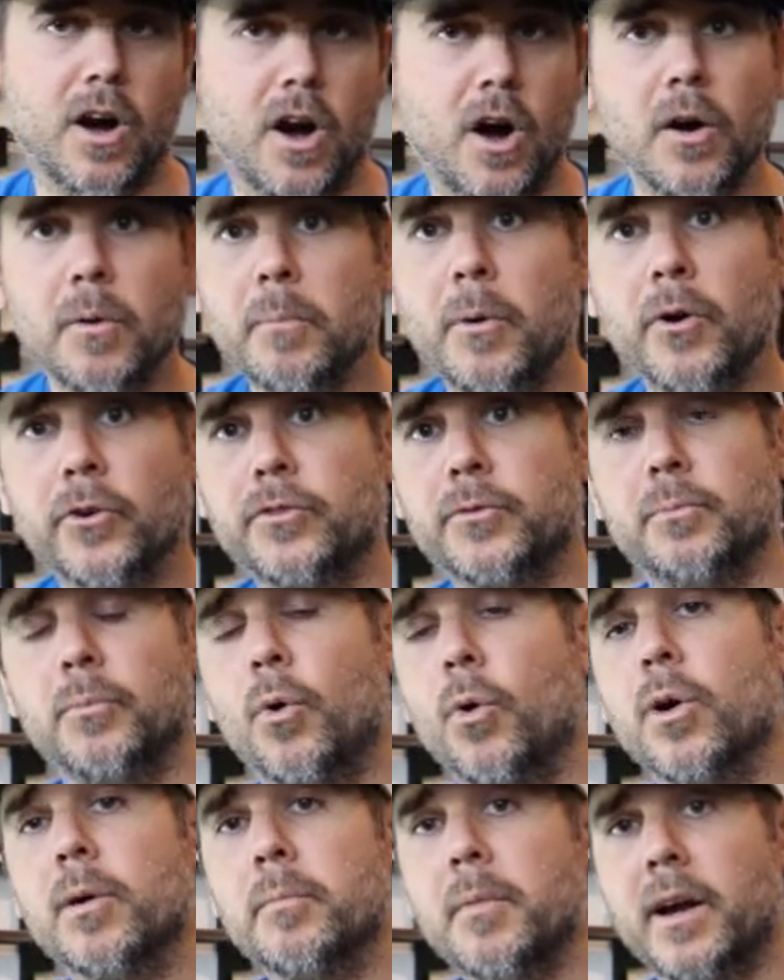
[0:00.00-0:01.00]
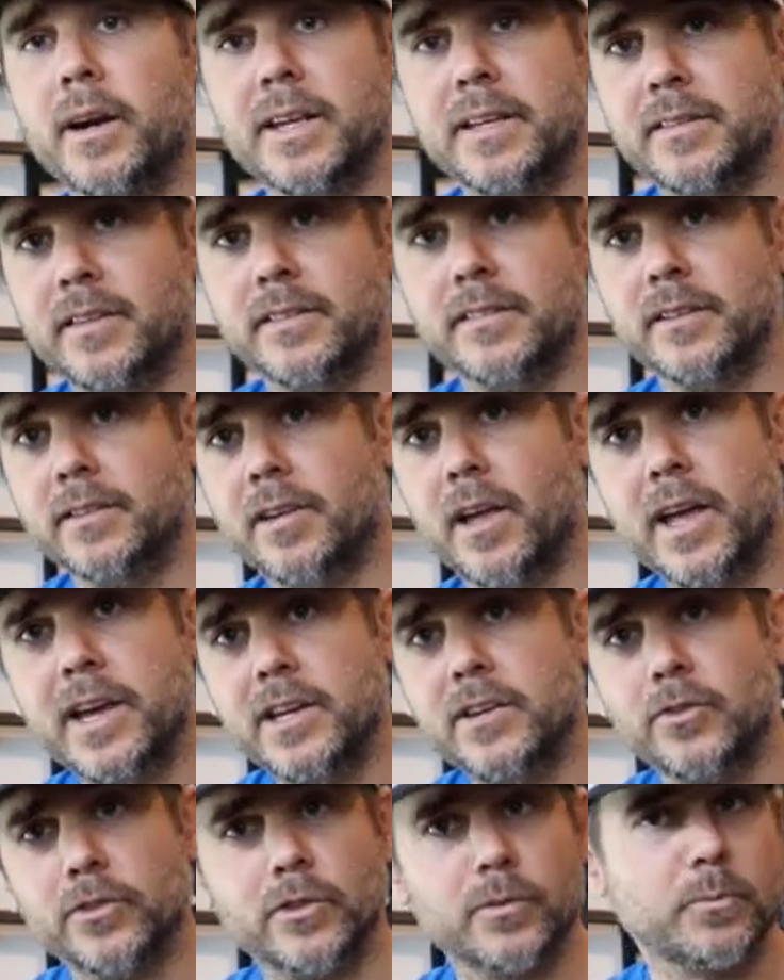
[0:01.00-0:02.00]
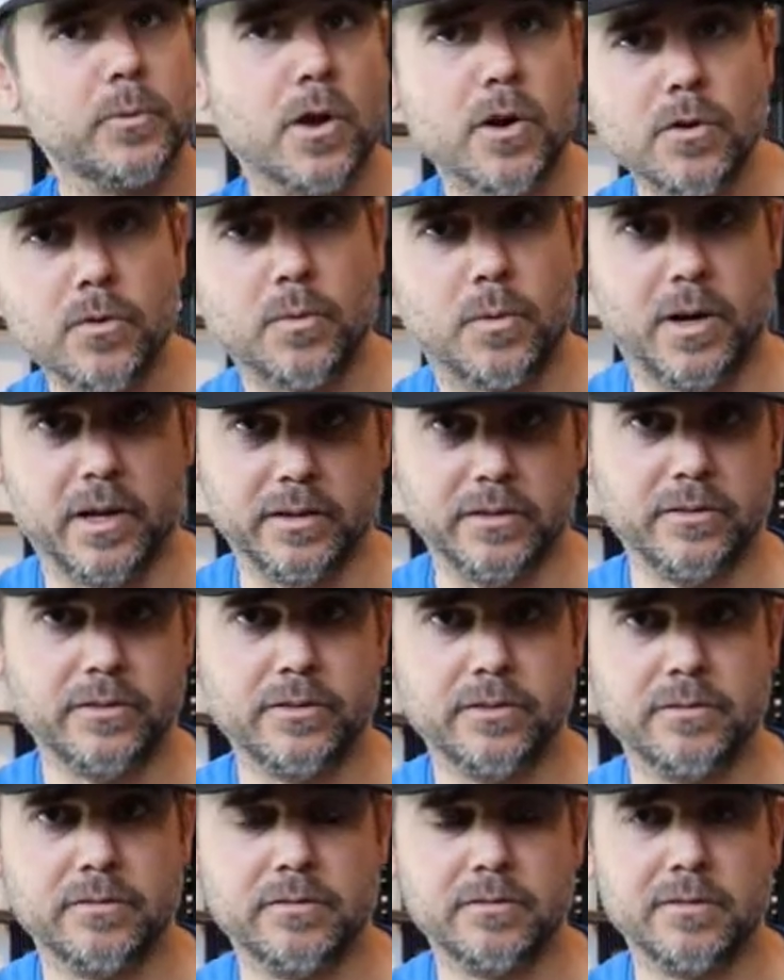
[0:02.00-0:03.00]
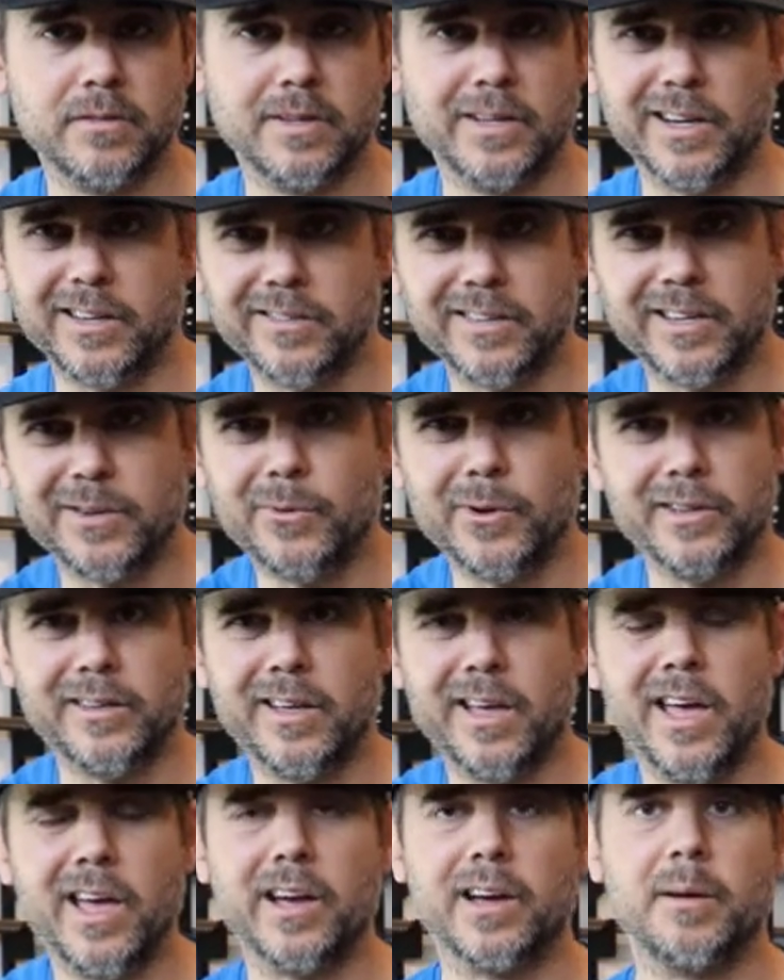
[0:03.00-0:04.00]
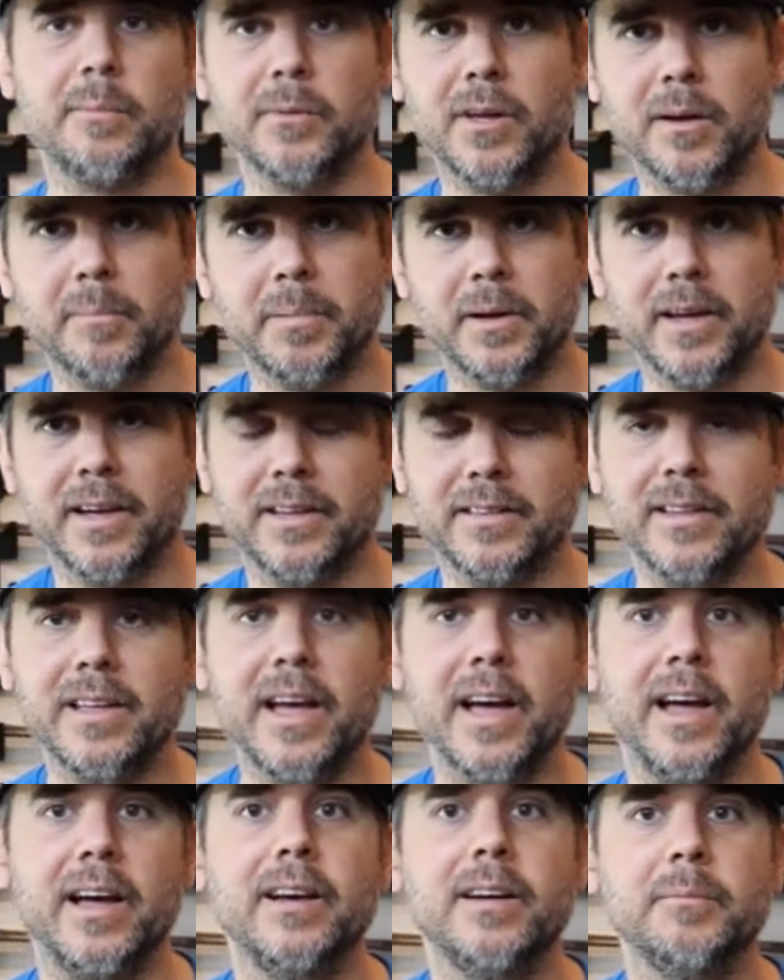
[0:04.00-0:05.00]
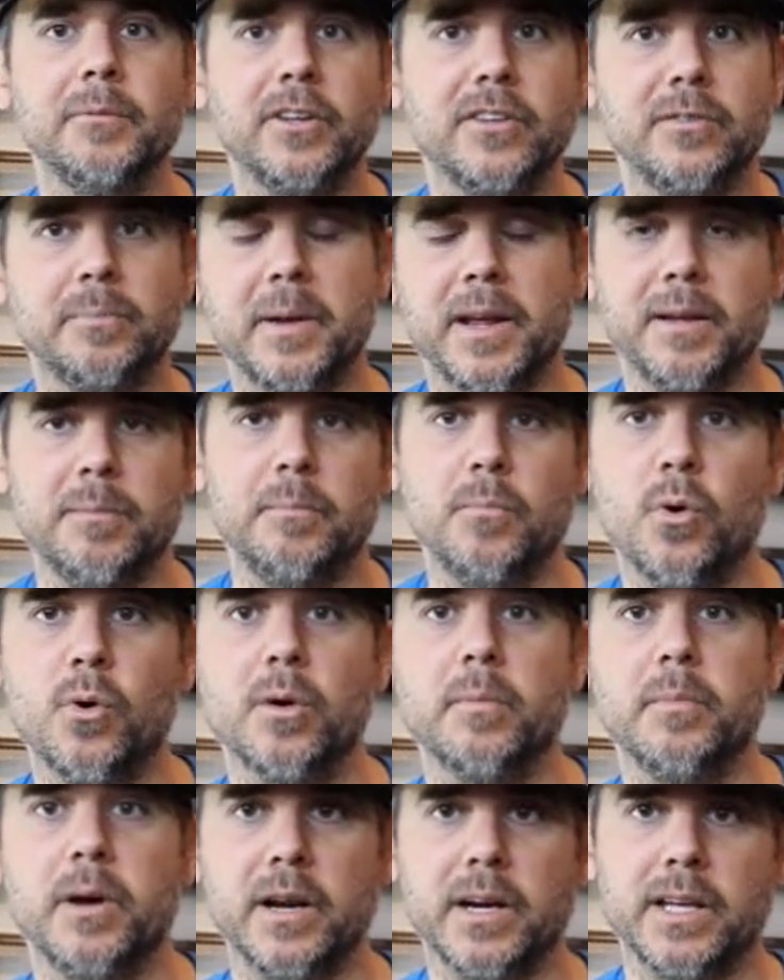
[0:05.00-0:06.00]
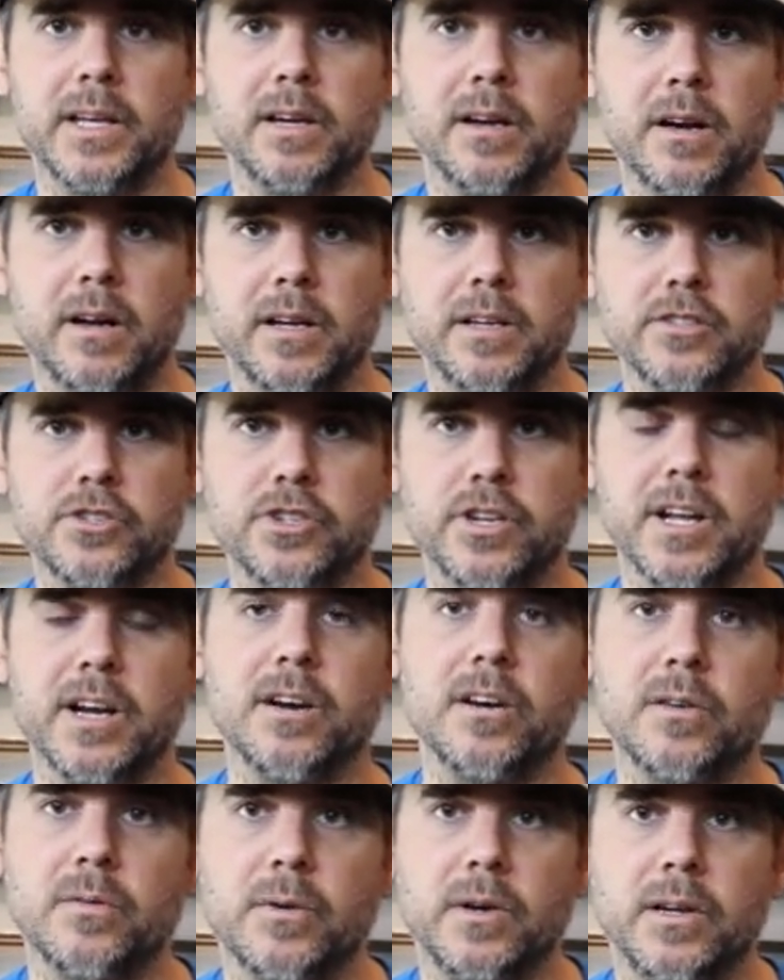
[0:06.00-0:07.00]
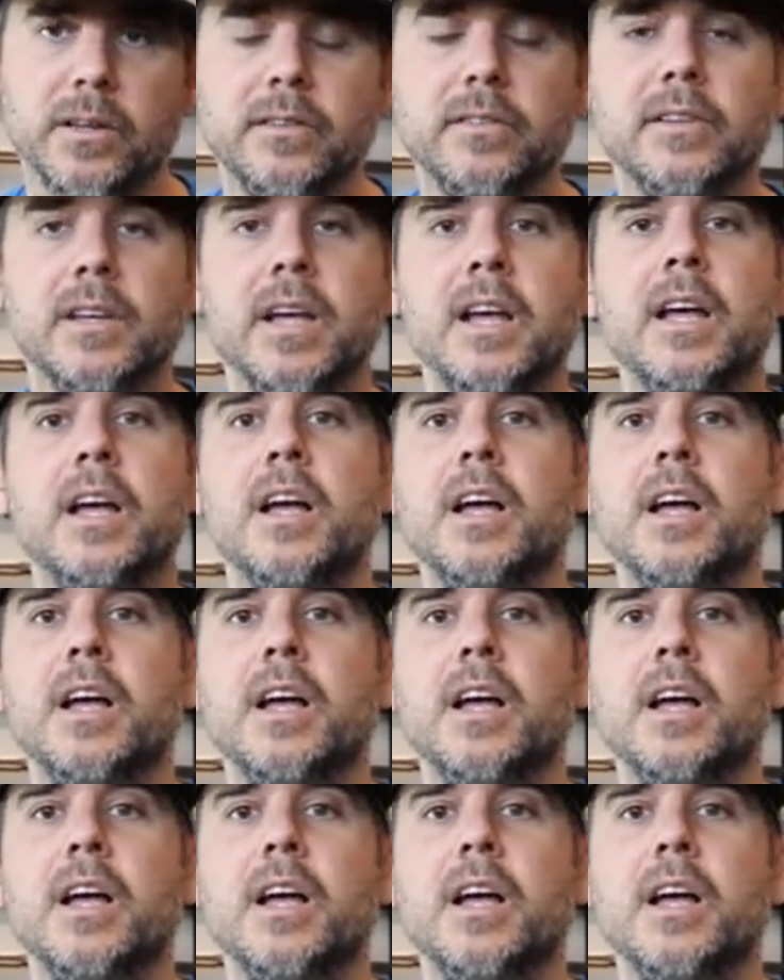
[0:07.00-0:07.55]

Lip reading: almost more money than the Titan or the Rogue ones. And I was like, what the heck? I'm not buying that. I'm not spending more money on generic ones.